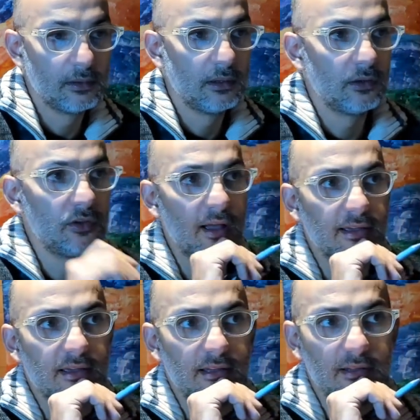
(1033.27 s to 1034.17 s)
Did I
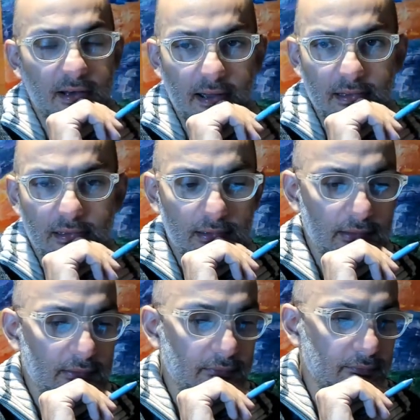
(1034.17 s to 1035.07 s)
get it right?
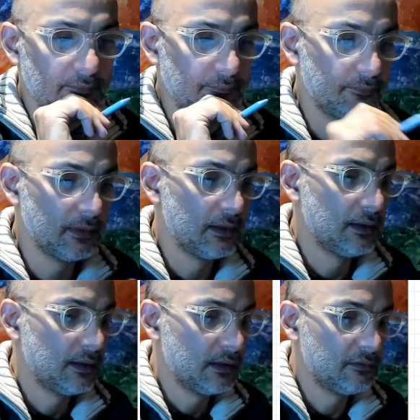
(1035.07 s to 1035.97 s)

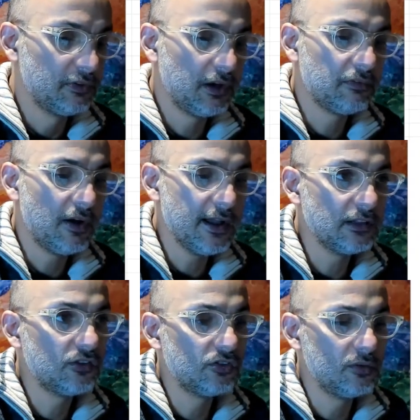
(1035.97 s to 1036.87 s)
Verify it,
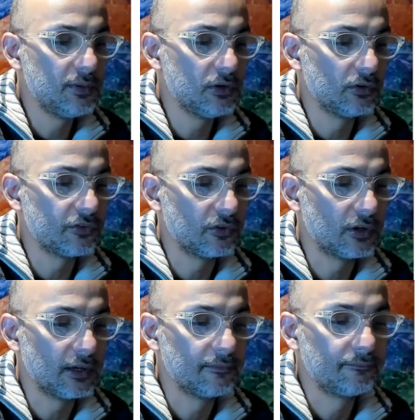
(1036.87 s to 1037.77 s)
it should be also
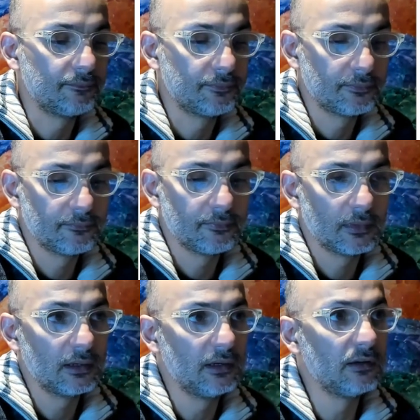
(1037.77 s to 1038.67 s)
okay.
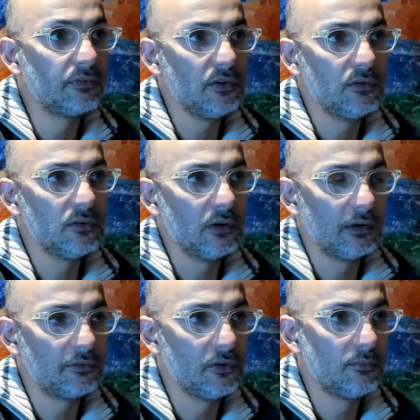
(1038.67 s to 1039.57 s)
If you
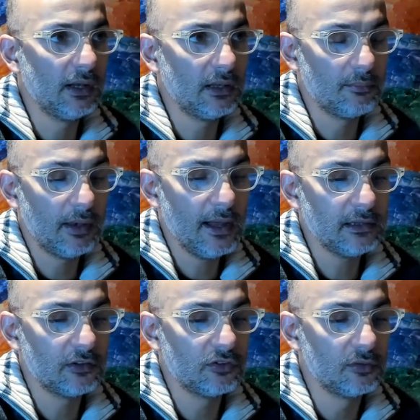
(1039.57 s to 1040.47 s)
multiply it, it
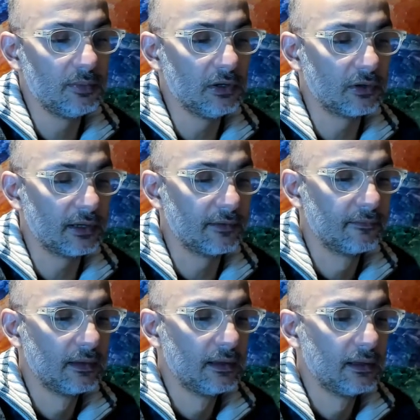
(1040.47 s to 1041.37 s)
should be okay.
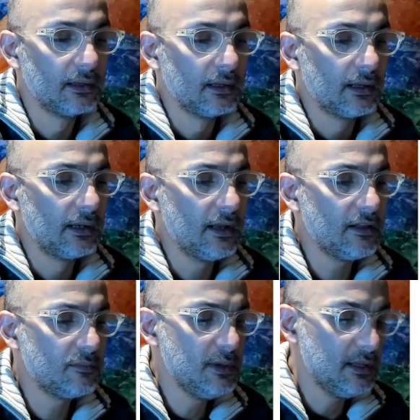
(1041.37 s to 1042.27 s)

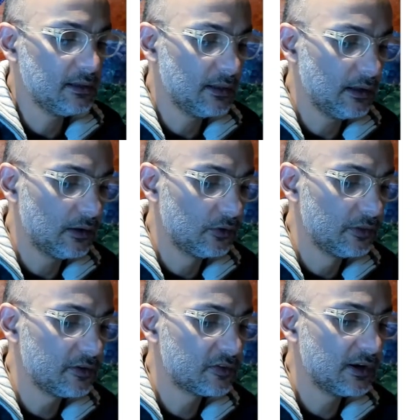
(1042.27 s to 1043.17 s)
Let me, on
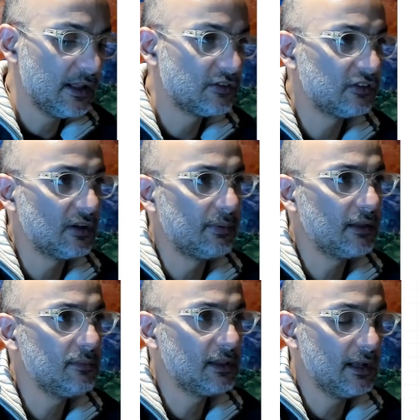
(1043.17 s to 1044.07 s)
this relationship, let
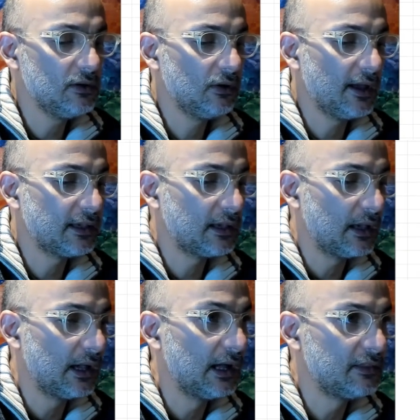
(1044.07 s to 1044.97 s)
me tell you, like
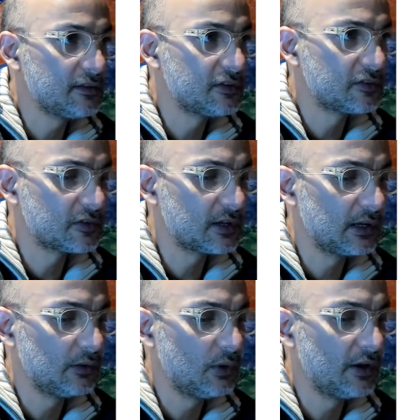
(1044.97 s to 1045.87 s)
this is
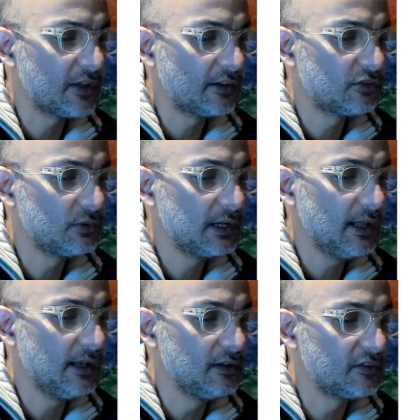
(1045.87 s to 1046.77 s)
was actuarial
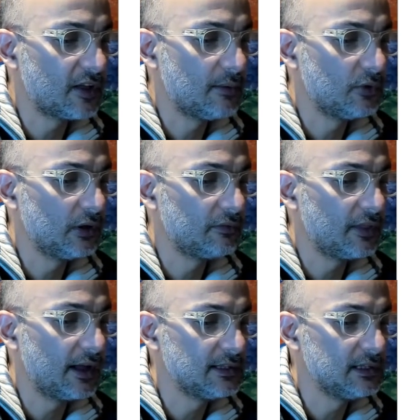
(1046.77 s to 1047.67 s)
exam one of
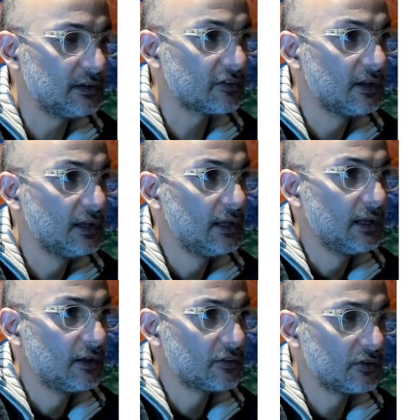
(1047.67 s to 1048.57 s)
the years.
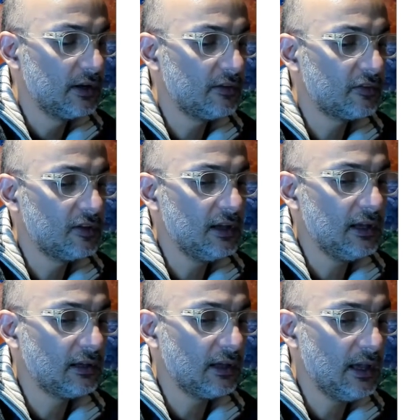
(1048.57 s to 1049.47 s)
So let's
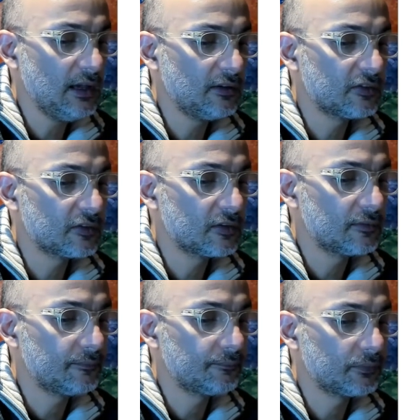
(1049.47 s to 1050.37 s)
take x
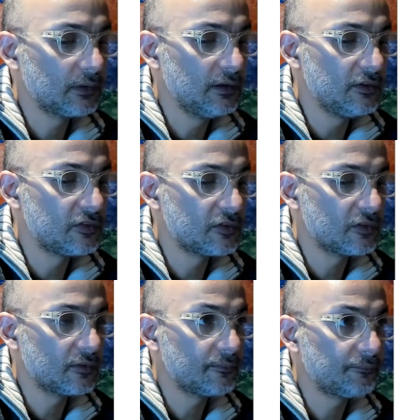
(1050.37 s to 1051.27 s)
is
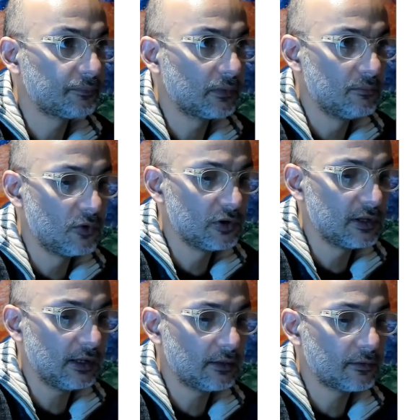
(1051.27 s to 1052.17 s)

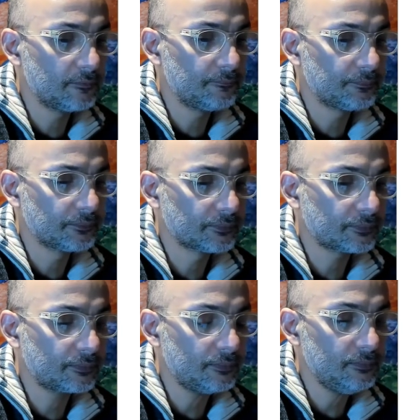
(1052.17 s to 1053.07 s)
modeled.
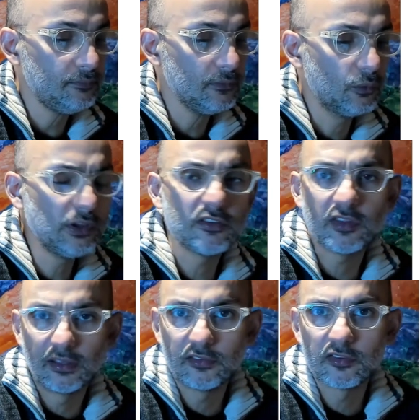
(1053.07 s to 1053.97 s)
What is
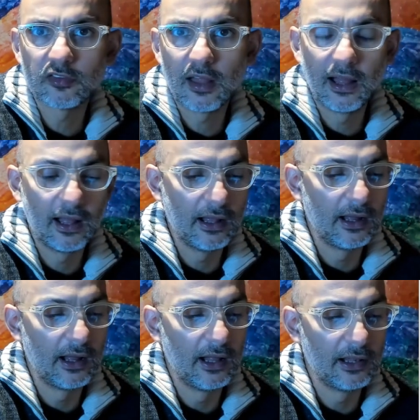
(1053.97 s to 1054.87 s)
x? It's
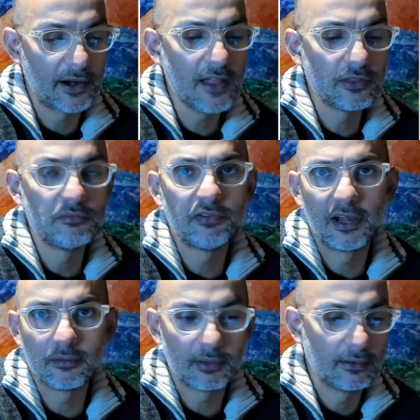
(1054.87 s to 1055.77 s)
the random
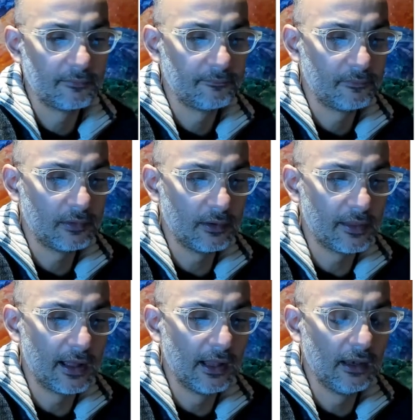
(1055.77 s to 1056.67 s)
variable,
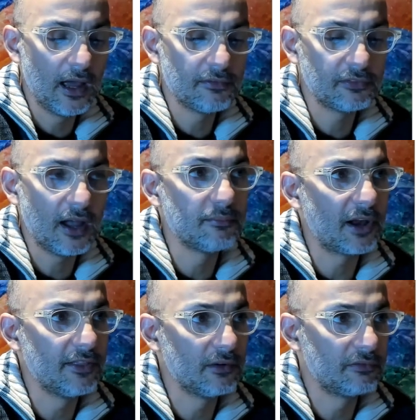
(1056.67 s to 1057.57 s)
the lifetime
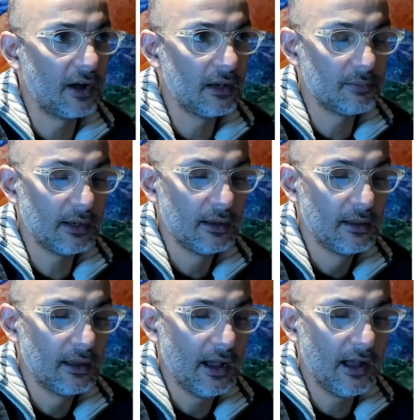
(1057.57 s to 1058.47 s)
random variable,
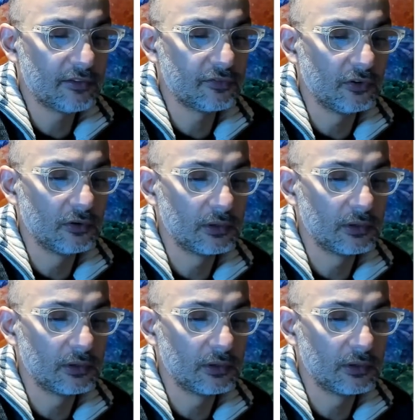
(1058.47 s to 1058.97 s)
as following.